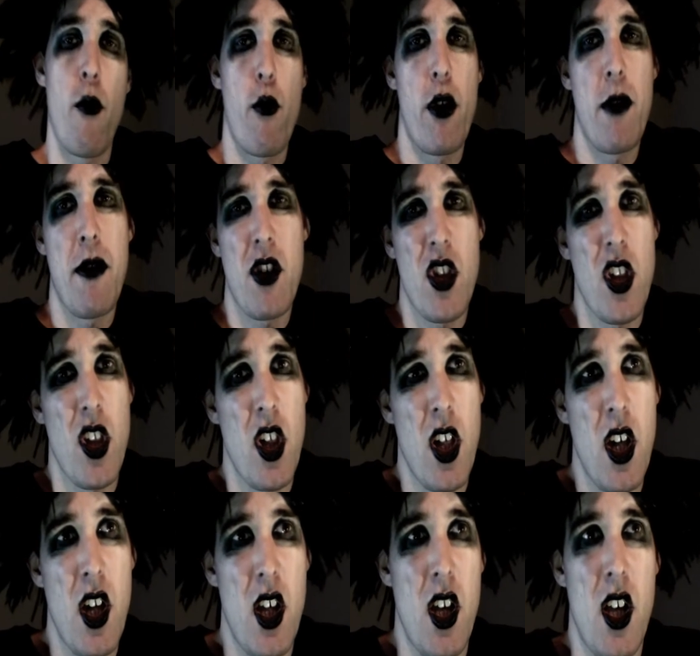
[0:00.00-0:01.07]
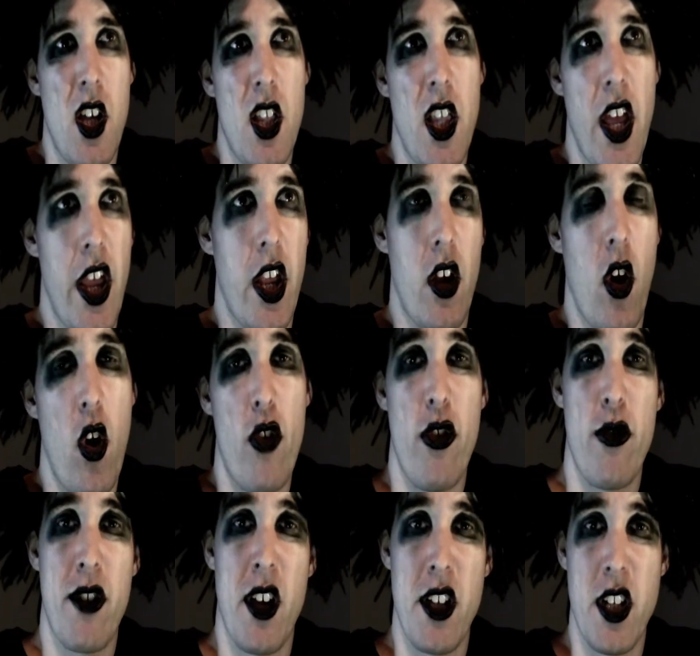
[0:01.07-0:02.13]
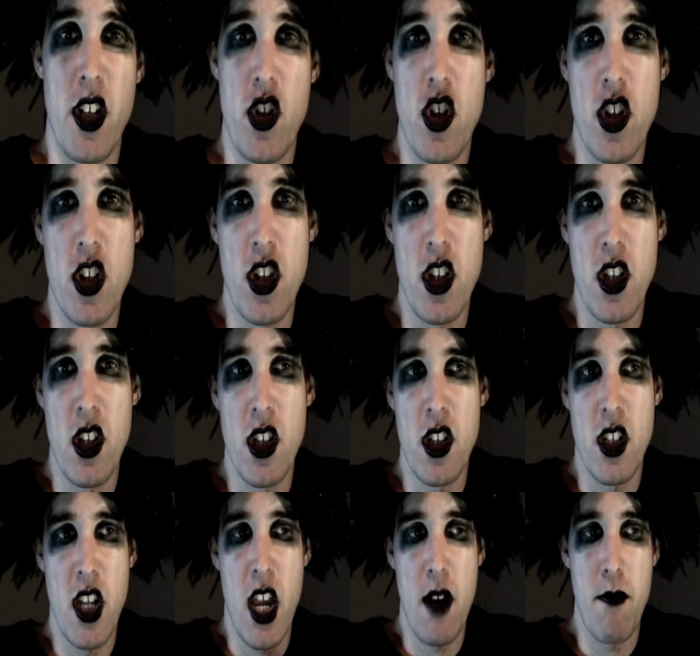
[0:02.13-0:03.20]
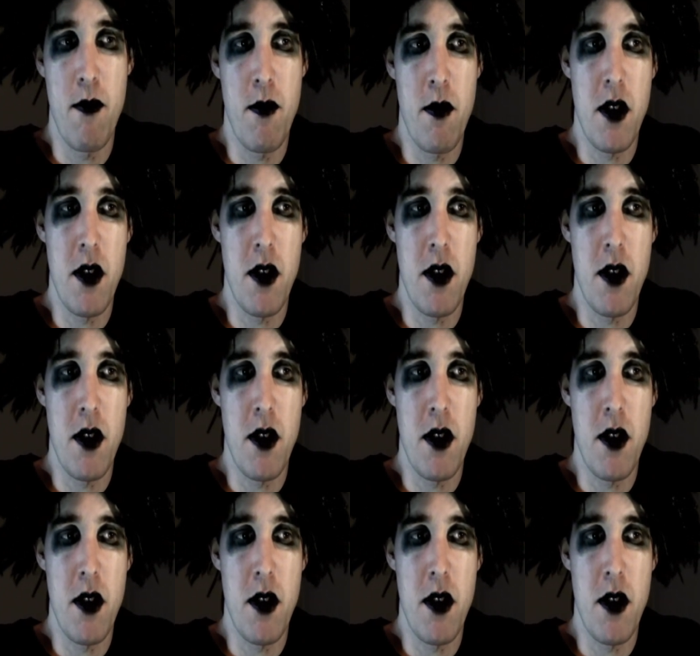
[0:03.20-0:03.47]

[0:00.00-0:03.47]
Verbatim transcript: pretty much like all those audition tape